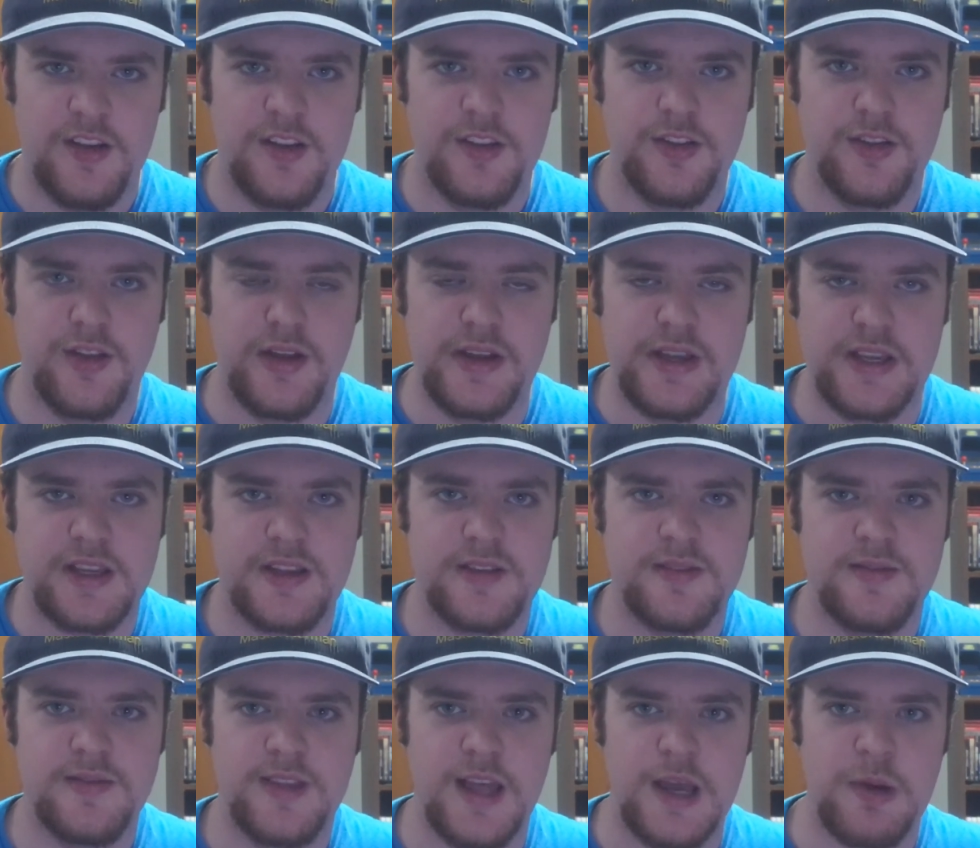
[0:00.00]
like
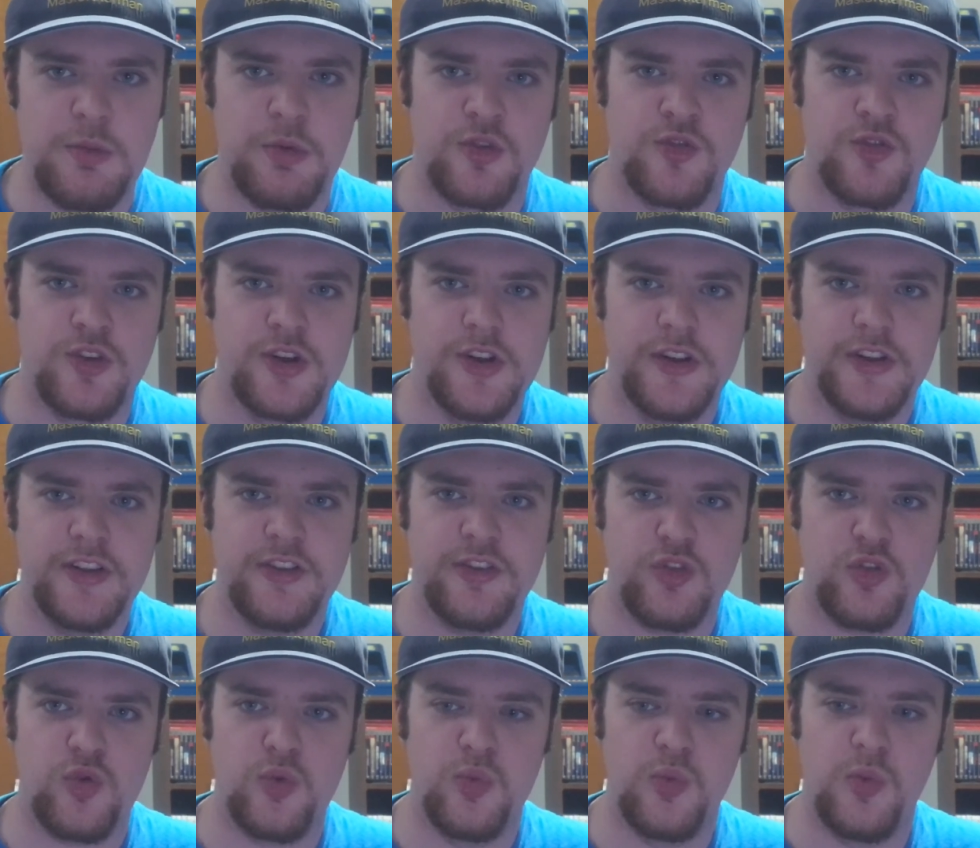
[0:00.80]
they were really
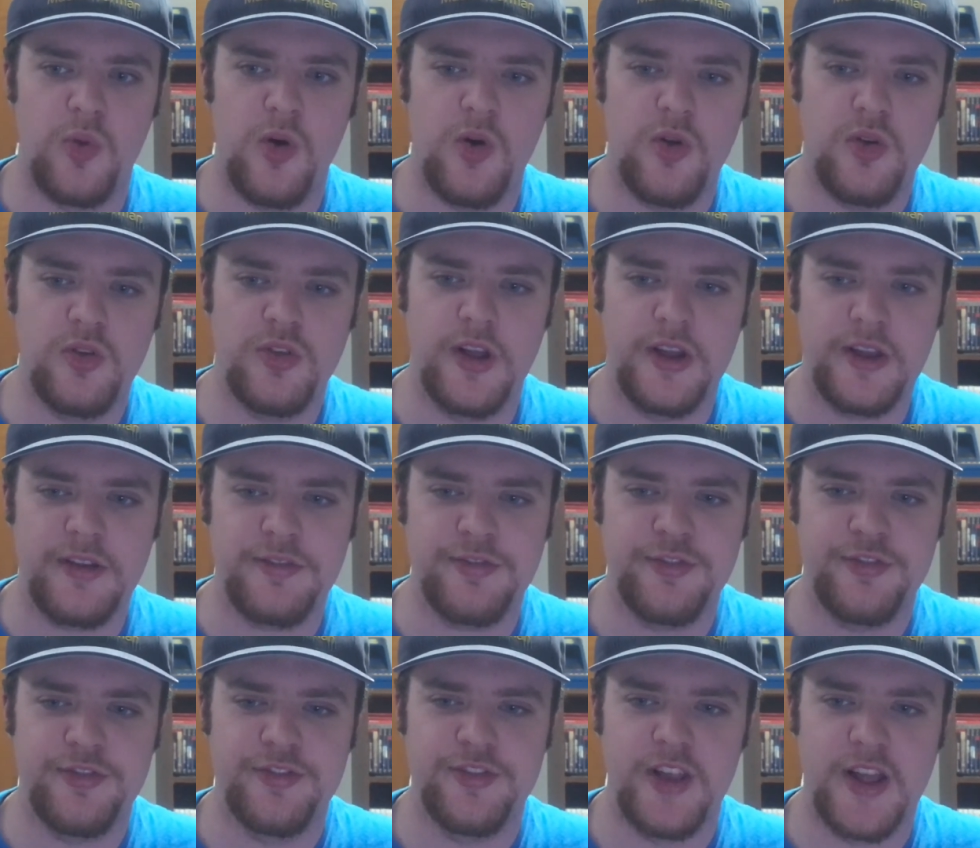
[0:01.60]
swollen like
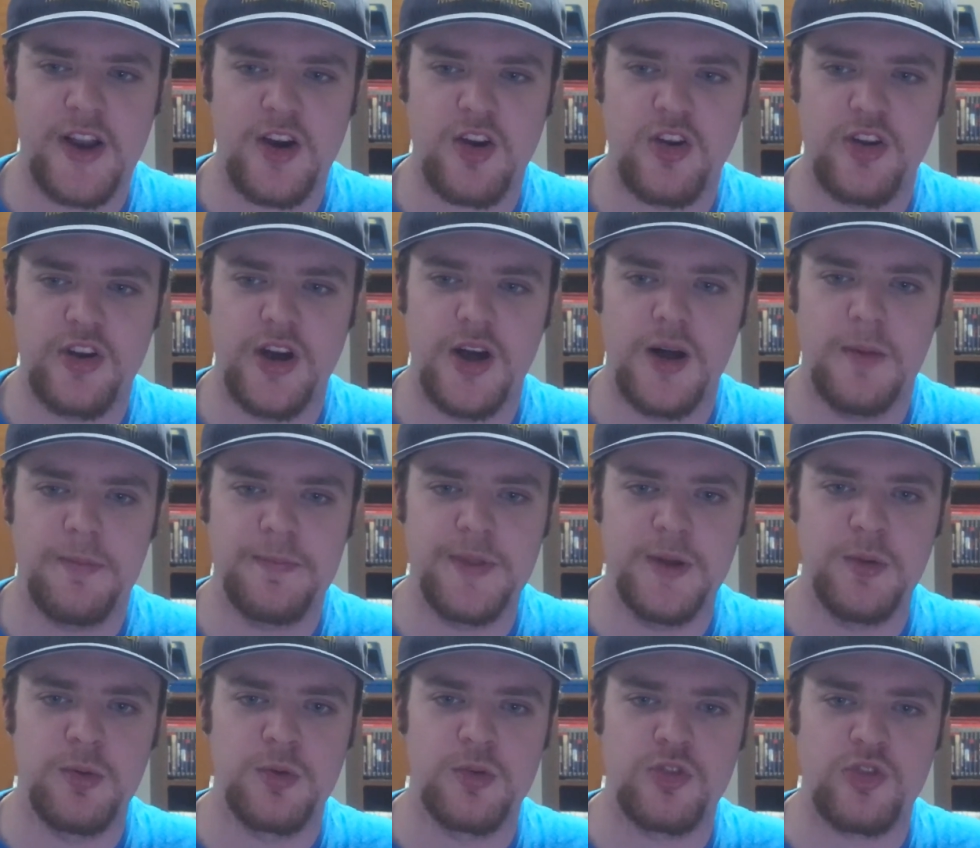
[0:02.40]
flared up
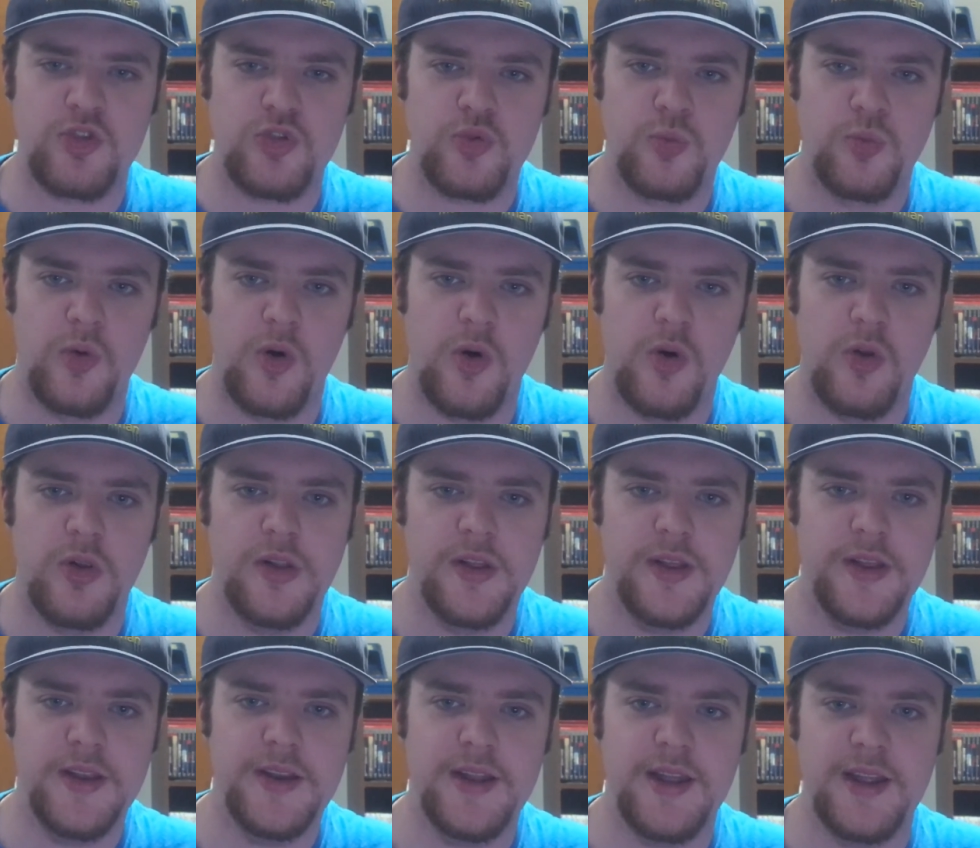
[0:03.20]
they were
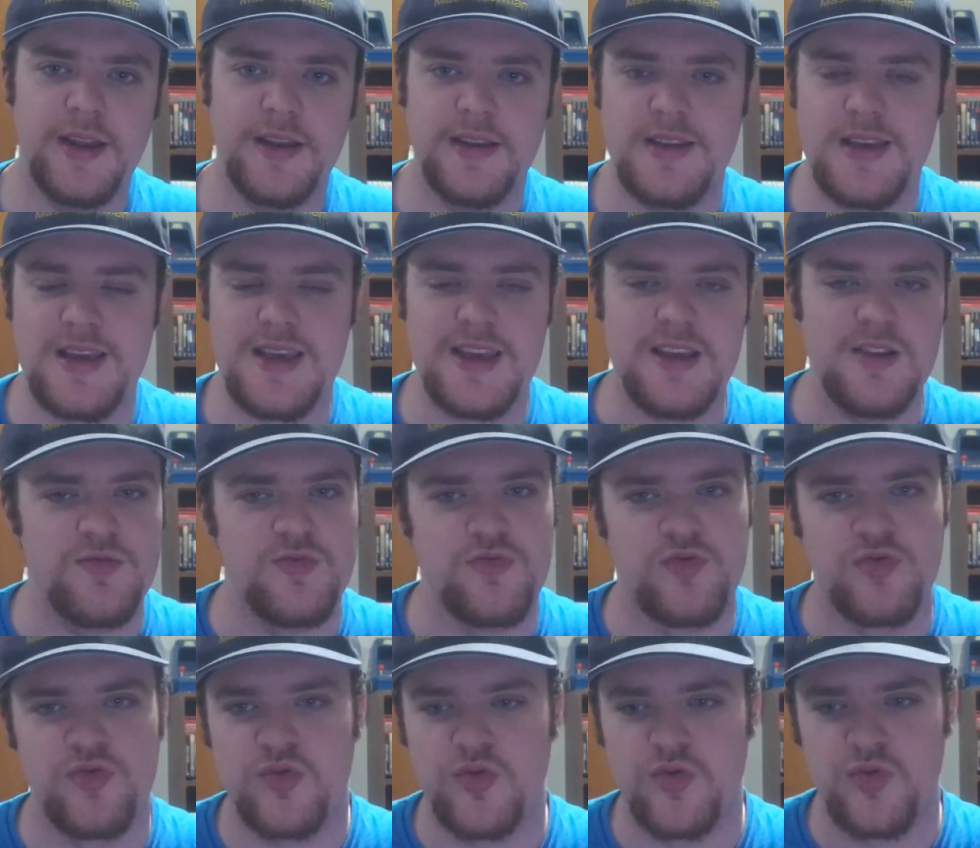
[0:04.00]
swollen and it
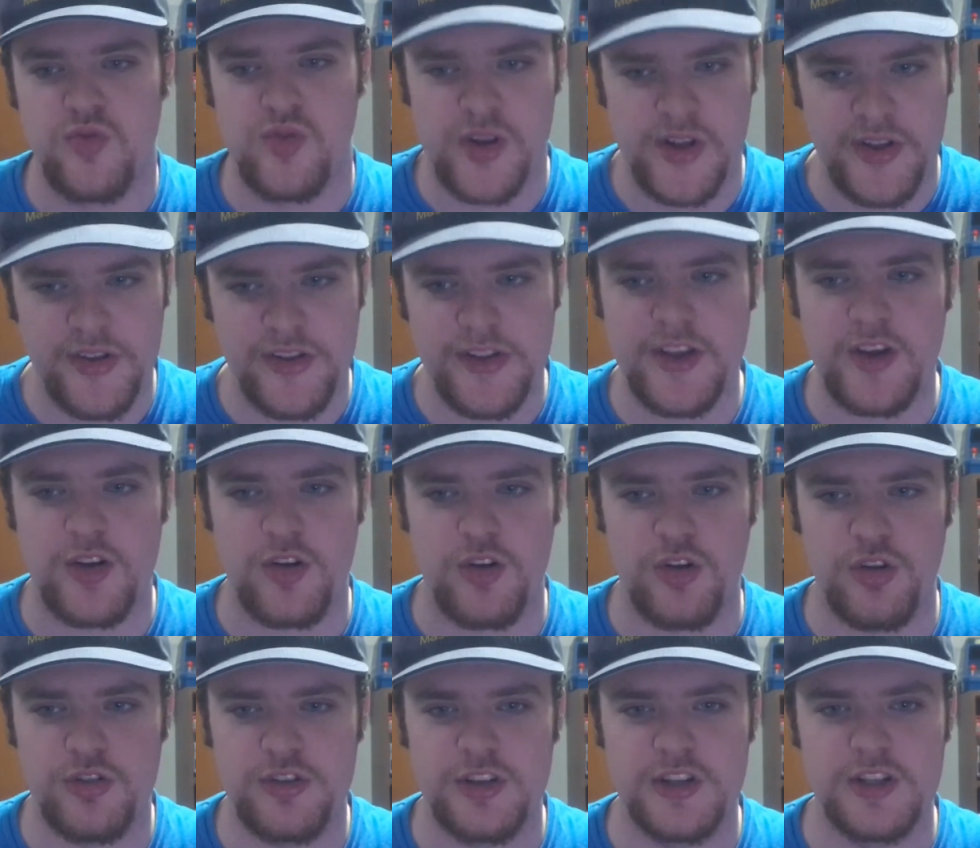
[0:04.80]
really
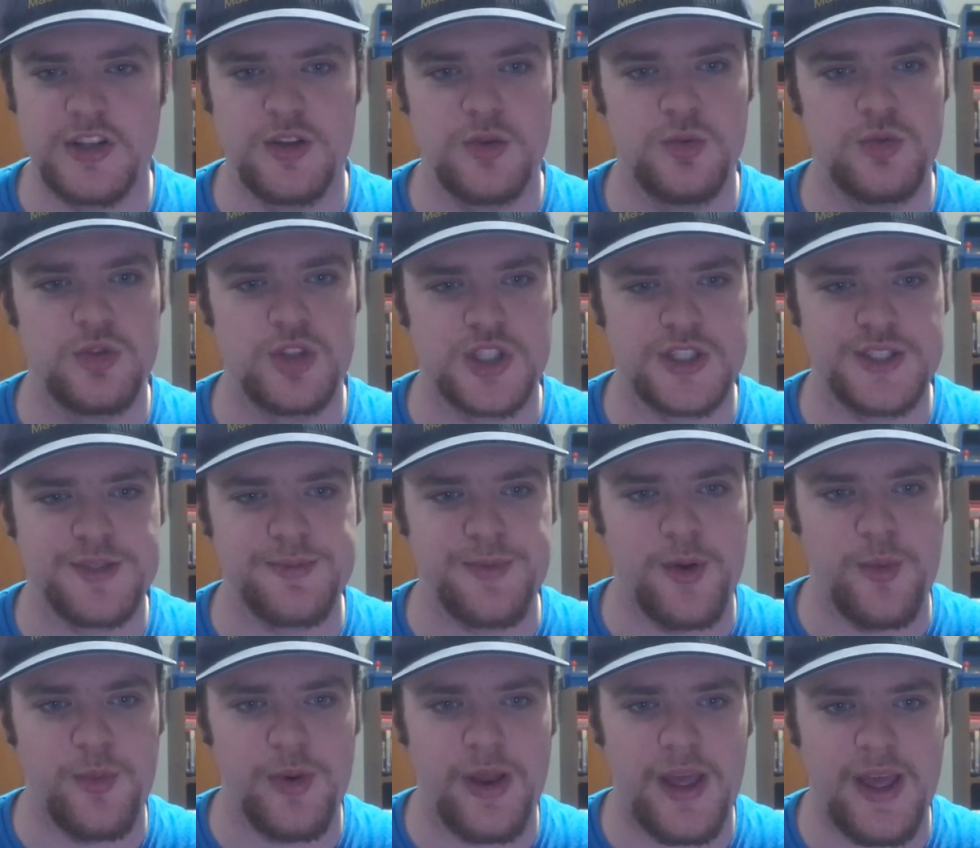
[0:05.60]
hurt to do just
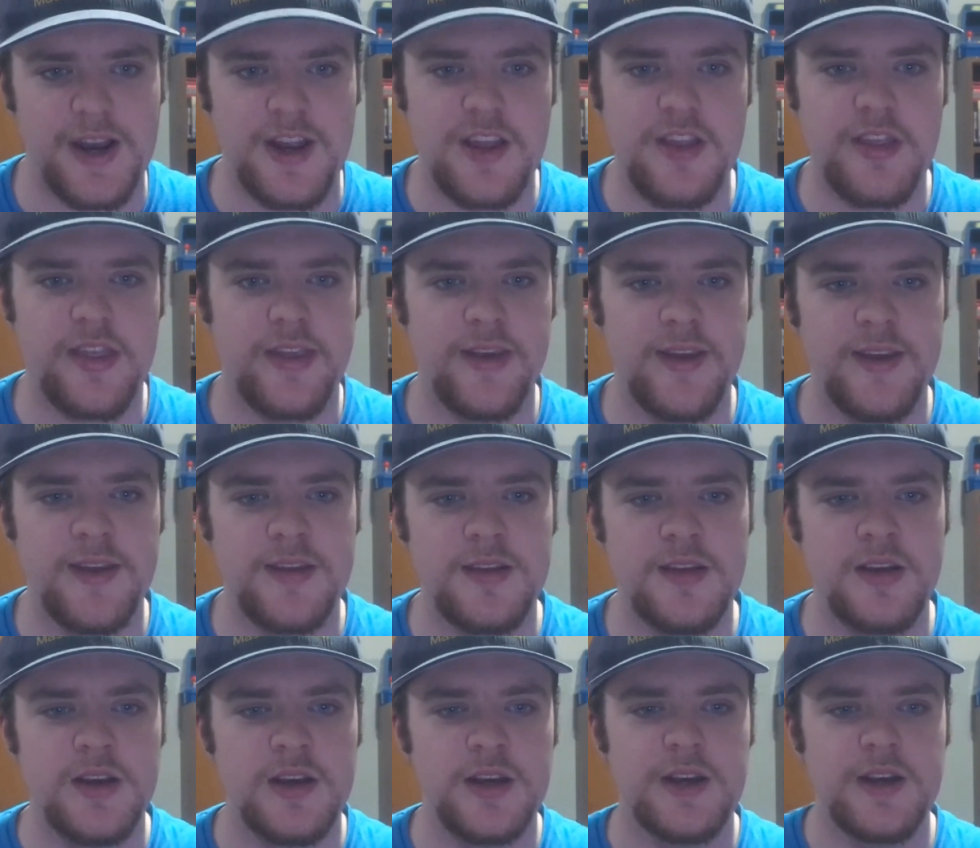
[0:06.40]
about
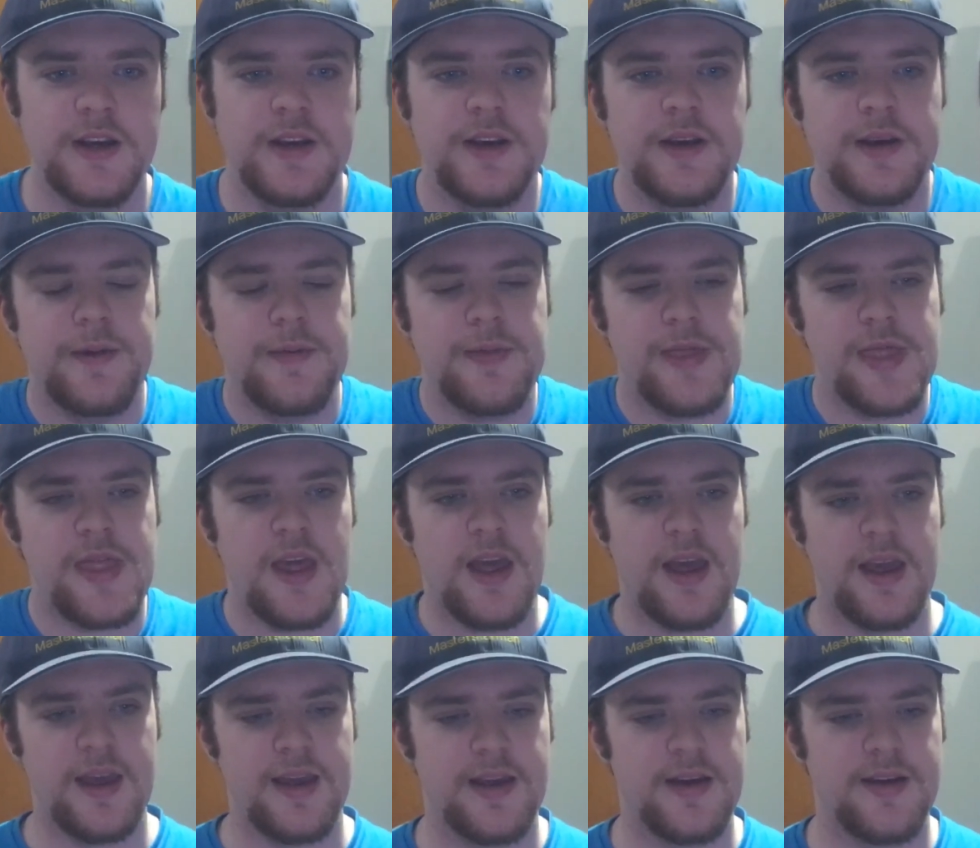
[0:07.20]
anything
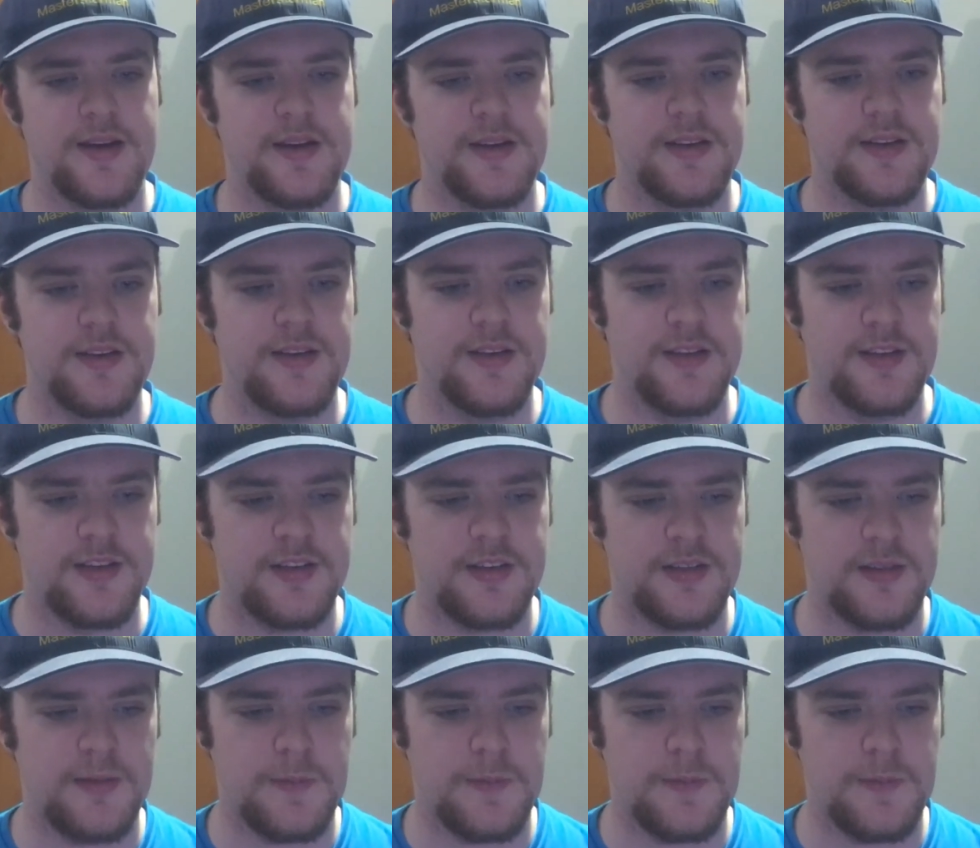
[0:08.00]
and